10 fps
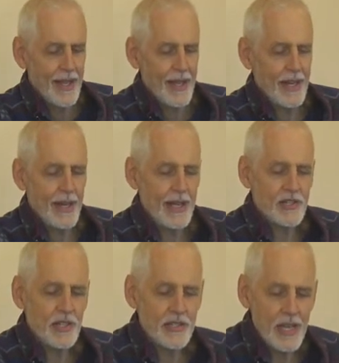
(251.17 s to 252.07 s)
In an
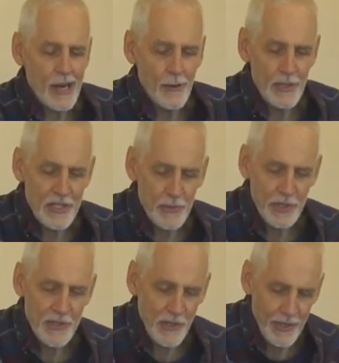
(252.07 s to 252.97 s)
ancient tower in
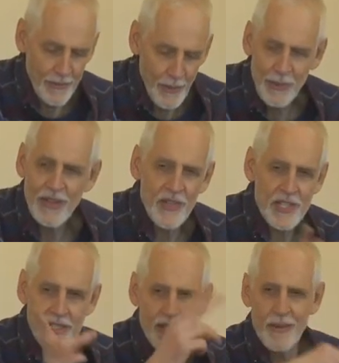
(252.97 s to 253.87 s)
Switzerland, we read
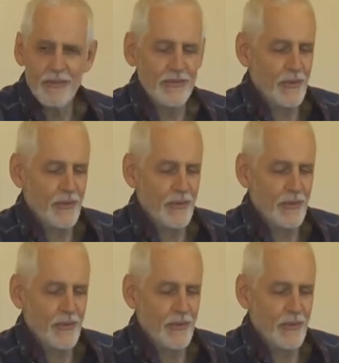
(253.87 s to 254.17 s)
this, you know,